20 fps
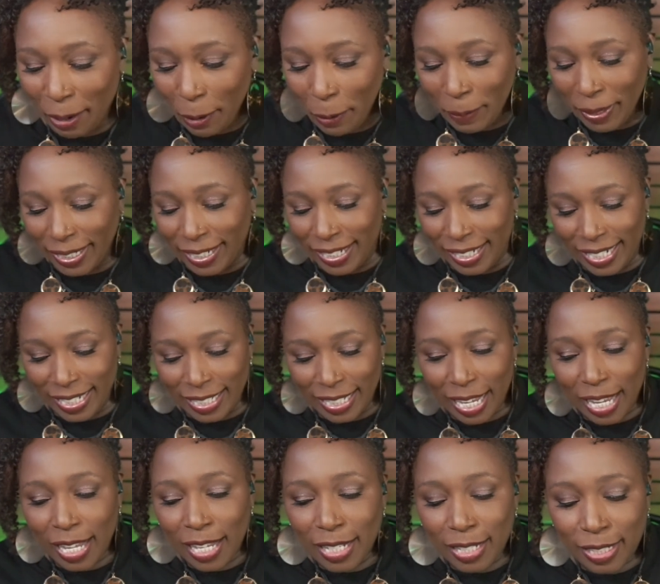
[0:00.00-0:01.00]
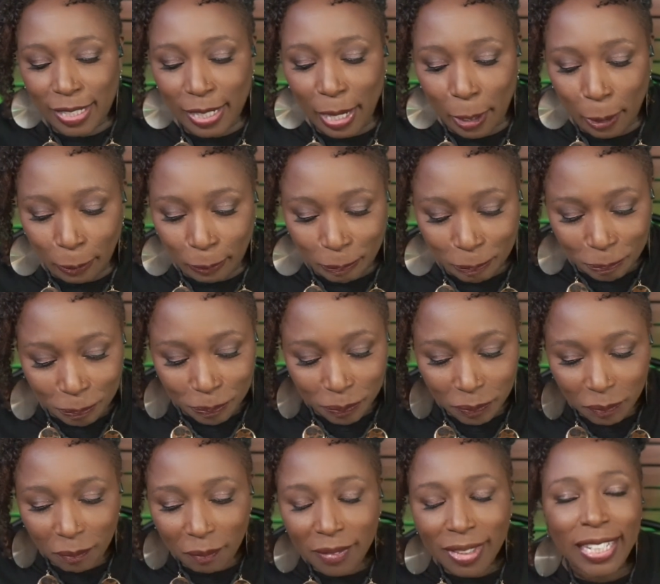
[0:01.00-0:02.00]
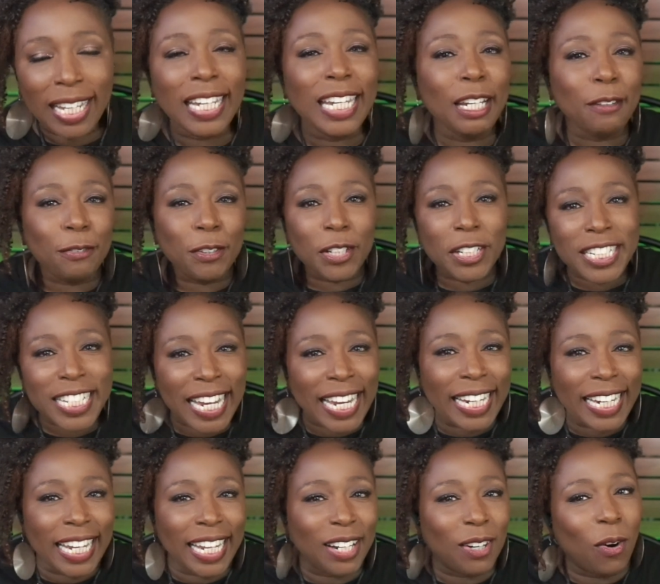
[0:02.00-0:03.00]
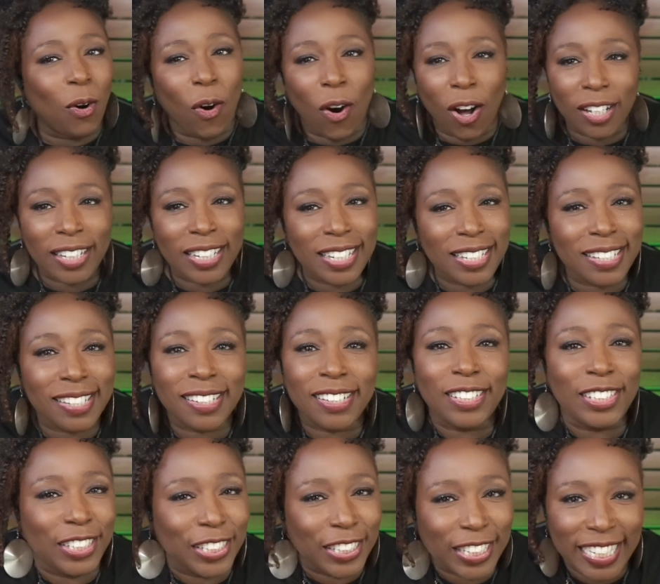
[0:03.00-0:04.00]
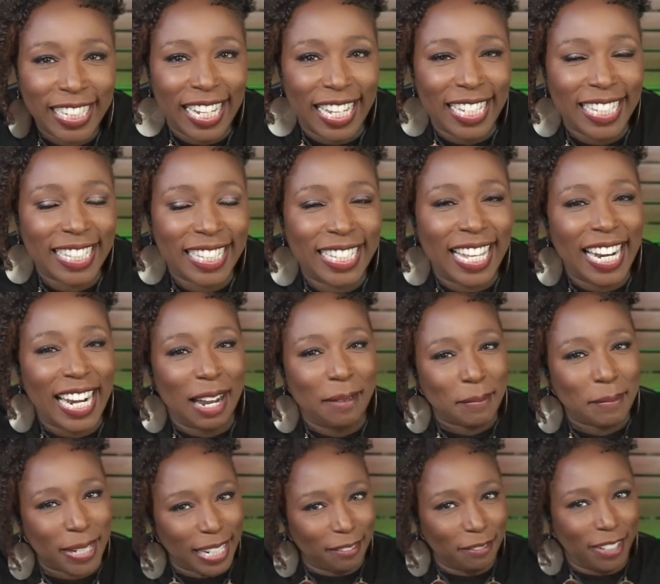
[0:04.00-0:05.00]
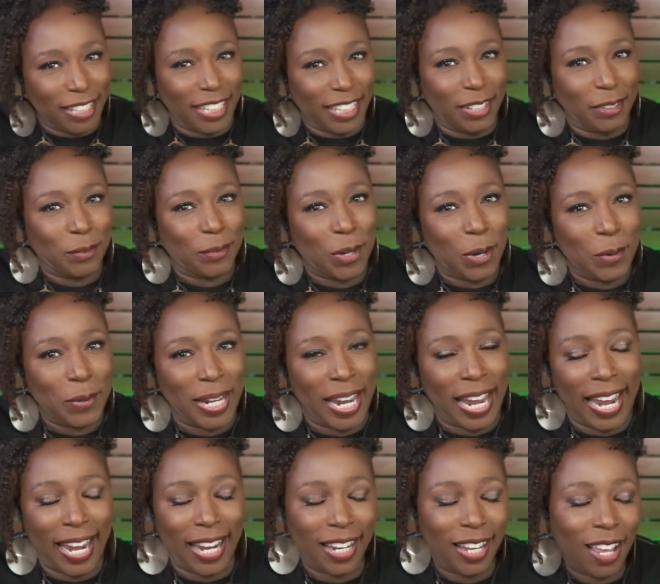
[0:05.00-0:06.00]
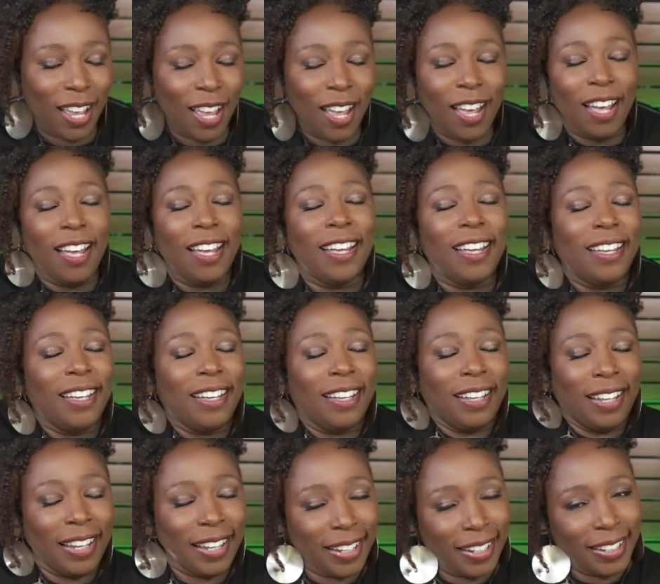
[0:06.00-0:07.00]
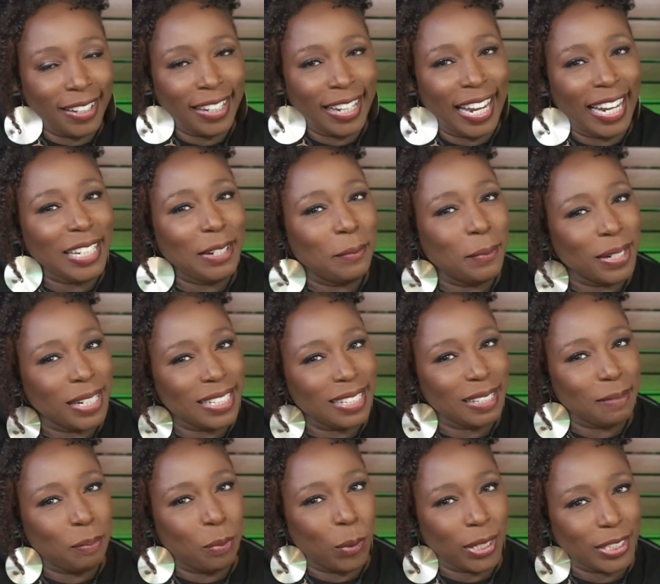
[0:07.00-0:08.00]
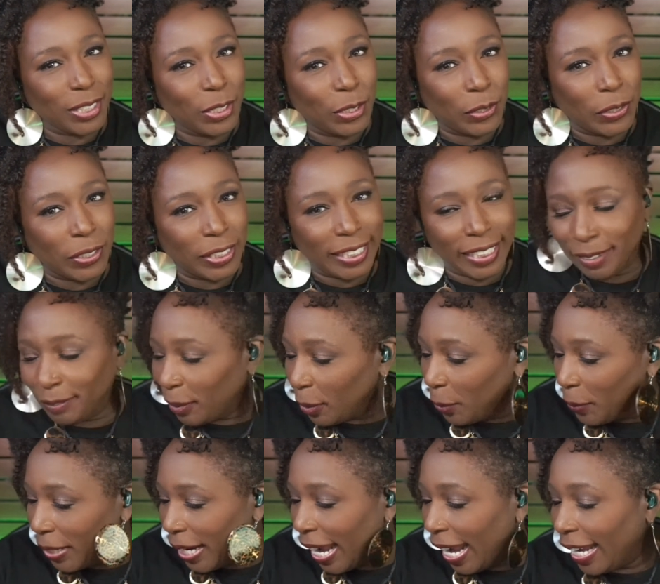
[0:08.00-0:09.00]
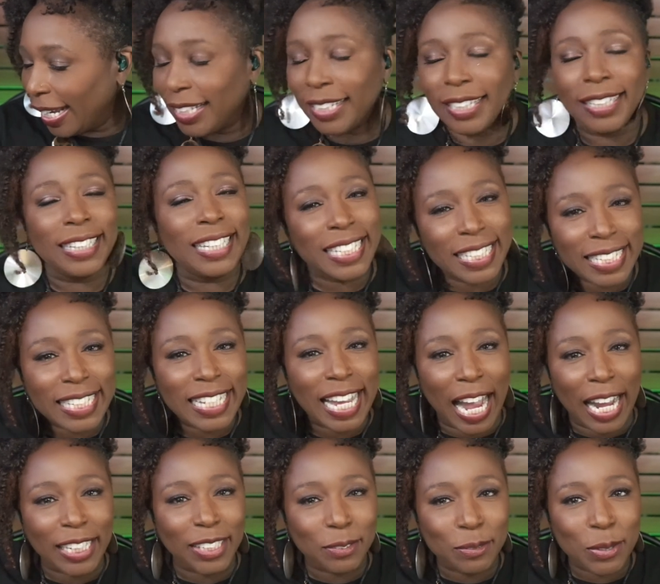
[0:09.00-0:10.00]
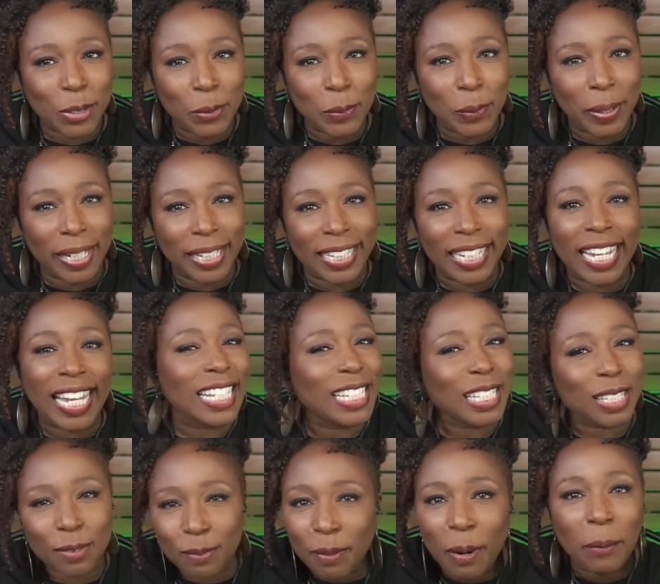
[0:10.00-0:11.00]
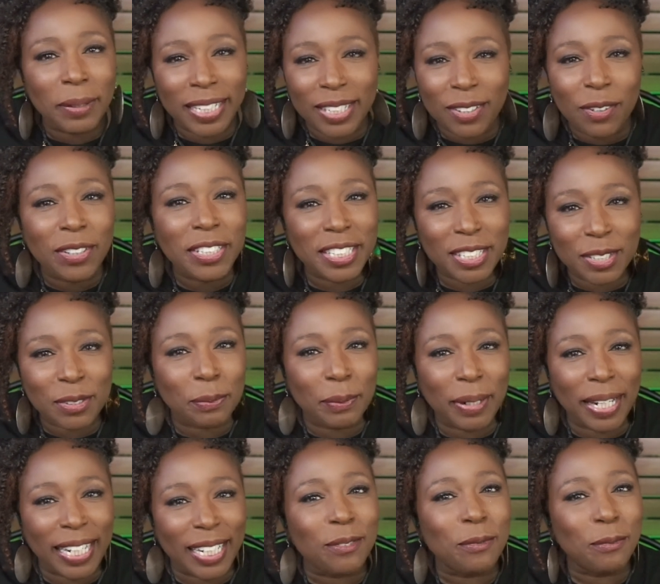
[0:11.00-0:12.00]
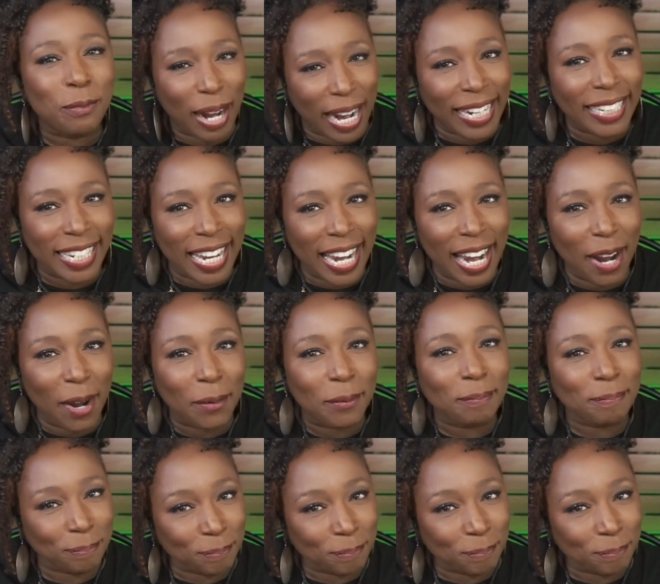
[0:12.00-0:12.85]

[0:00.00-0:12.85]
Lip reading: Oh my goodness. So if you're digging all of this goodness that I'm giving you, okay, and you want to support the girly, okay, this is how you do it. It's scrolling on your screen right now.